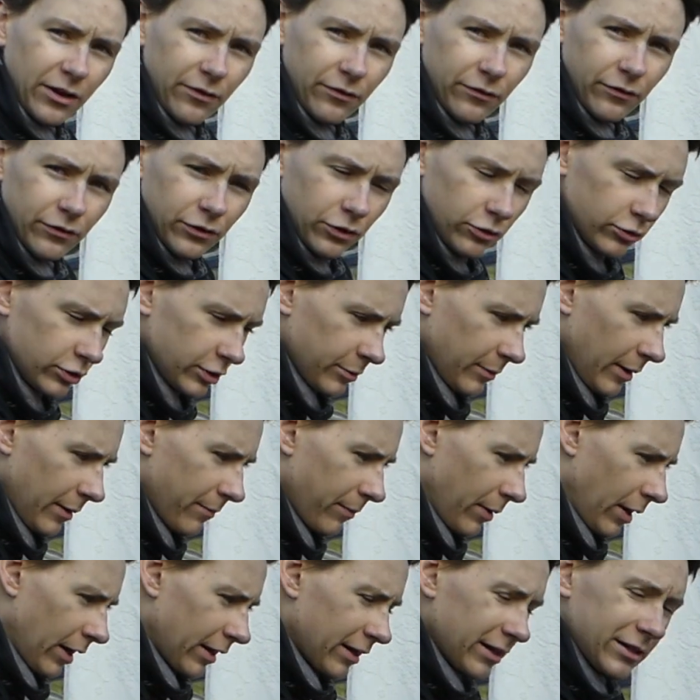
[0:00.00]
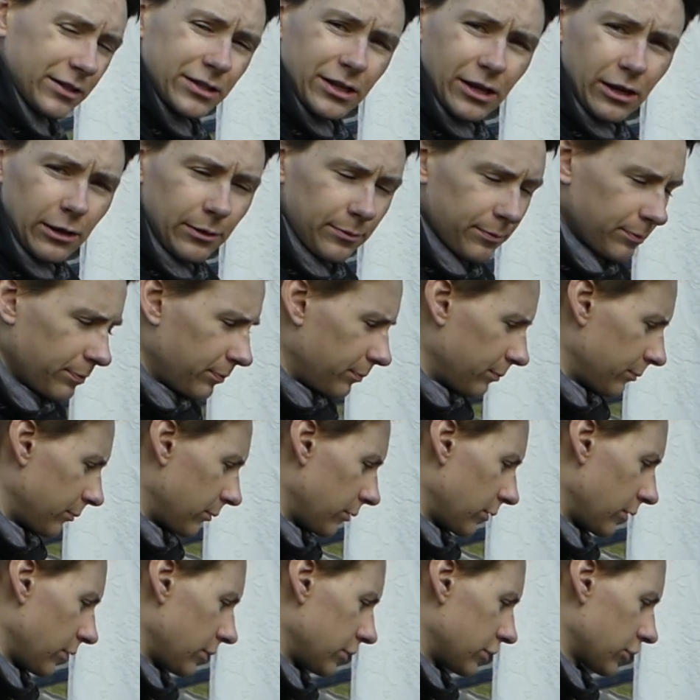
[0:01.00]
of using my body to help
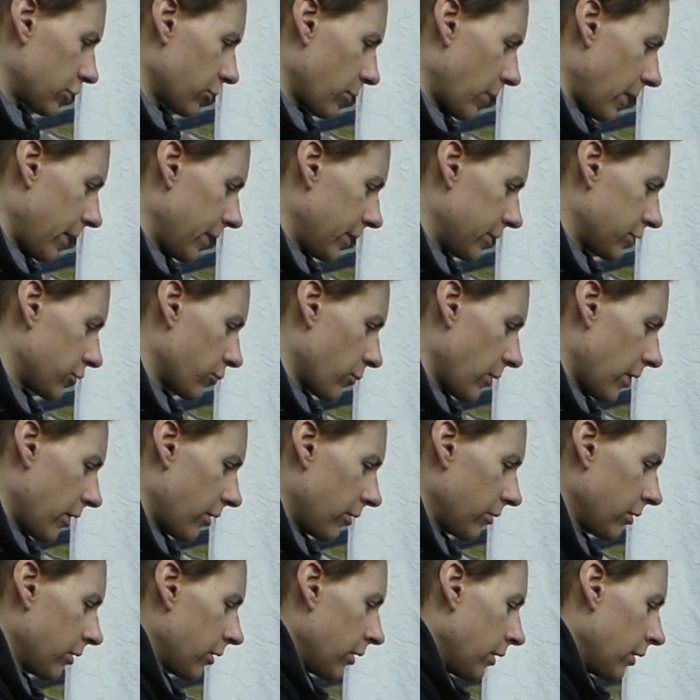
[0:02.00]
sway as well,